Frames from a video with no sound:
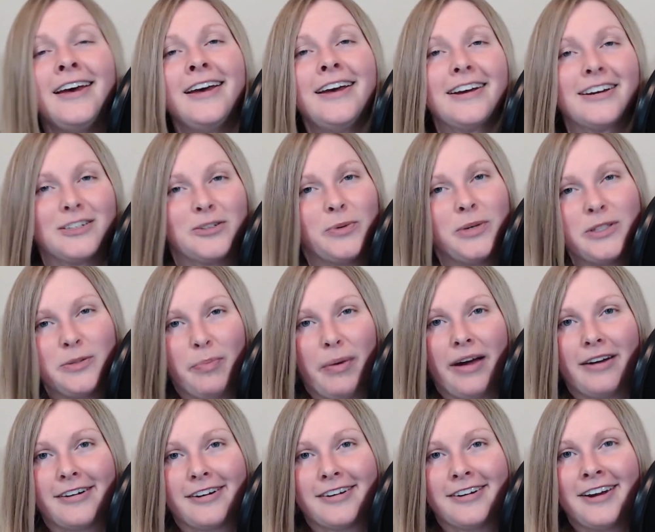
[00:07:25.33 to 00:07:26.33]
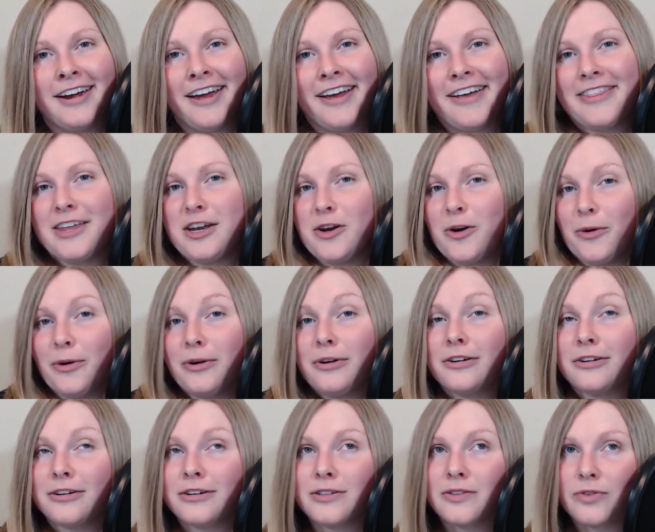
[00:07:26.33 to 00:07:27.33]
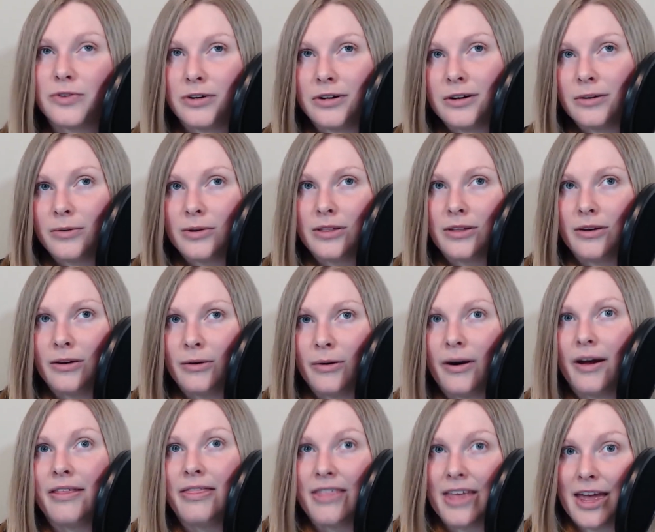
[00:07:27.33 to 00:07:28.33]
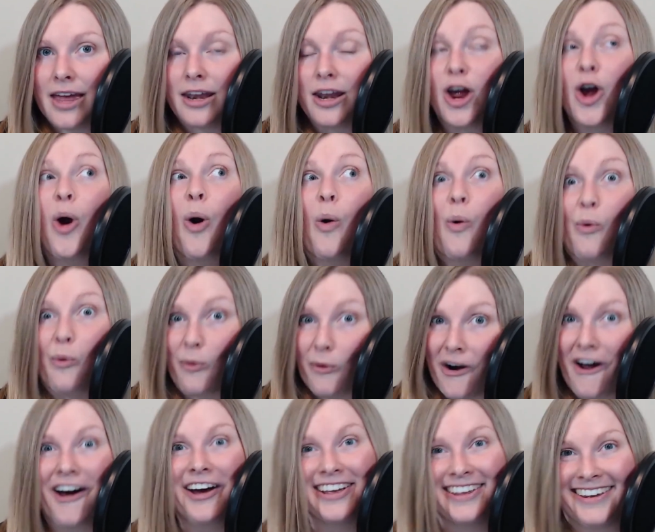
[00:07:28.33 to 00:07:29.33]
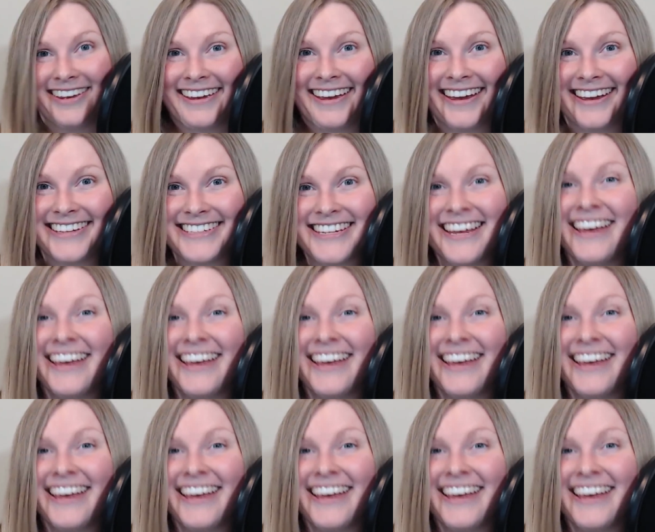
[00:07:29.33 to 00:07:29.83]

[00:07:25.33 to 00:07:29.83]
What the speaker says: Because what's better than knowing a girl's flirting with you and then rocking it?